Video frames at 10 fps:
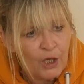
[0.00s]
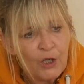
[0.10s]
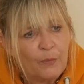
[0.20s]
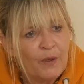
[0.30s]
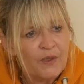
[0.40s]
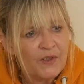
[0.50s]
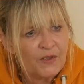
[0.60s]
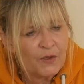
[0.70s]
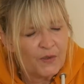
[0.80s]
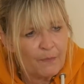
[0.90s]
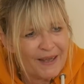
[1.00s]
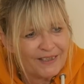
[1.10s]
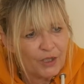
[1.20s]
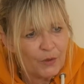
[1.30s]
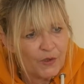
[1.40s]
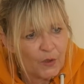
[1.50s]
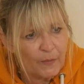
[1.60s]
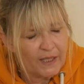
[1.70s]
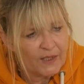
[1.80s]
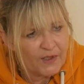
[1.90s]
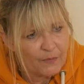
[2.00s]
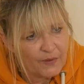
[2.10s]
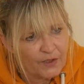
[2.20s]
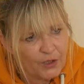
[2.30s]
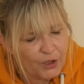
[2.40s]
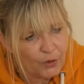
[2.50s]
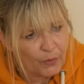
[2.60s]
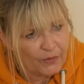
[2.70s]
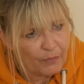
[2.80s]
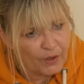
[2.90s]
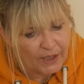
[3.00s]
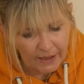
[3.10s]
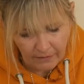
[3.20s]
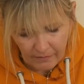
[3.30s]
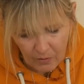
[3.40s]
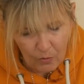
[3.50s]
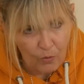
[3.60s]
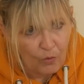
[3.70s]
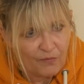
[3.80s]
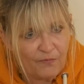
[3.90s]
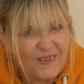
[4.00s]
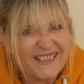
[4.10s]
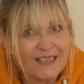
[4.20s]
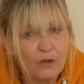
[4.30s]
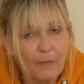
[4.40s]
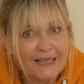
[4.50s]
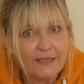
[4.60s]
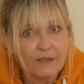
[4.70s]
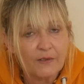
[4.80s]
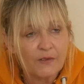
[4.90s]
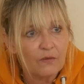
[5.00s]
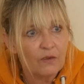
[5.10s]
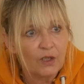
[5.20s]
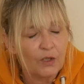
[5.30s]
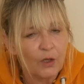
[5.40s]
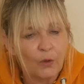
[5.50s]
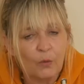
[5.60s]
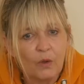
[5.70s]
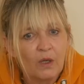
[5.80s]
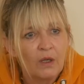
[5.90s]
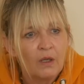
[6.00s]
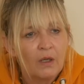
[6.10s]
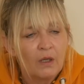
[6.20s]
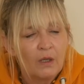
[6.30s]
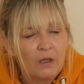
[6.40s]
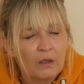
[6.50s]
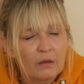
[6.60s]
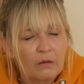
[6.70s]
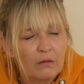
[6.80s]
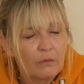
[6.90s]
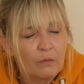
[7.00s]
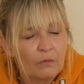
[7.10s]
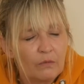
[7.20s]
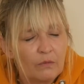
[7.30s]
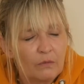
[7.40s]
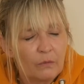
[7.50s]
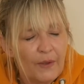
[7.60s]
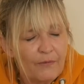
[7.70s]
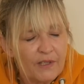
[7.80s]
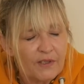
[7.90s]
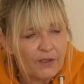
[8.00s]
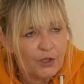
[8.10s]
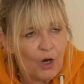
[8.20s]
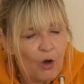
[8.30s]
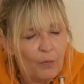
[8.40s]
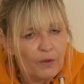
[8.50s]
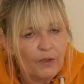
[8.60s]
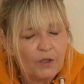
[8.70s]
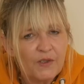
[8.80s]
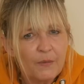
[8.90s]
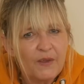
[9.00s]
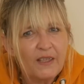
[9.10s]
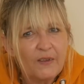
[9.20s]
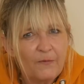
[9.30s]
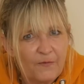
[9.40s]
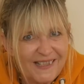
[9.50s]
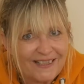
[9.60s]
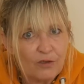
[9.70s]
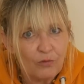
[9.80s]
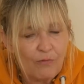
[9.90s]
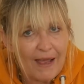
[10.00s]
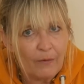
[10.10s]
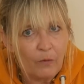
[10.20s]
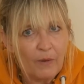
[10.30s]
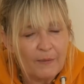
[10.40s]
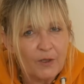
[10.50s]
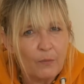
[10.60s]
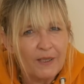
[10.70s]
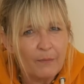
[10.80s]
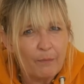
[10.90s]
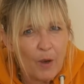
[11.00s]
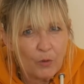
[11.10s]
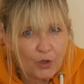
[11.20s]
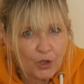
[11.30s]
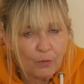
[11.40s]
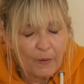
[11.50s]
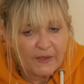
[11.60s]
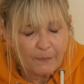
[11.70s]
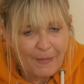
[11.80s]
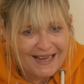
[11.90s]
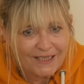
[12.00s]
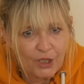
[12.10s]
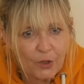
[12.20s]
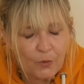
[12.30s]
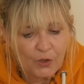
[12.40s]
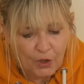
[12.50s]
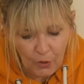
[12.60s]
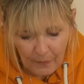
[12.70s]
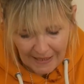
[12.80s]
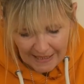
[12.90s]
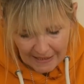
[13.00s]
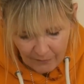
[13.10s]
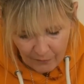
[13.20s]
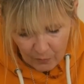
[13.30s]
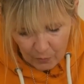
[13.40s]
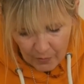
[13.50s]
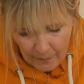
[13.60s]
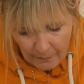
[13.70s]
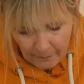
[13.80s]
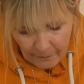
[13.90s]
The person's got some bad news coming in, something to do with money or physical matters, you know, or oh, whether it's their job, you know, something in the physical realm. I don't mean emotional, but there's bad news coming in for them.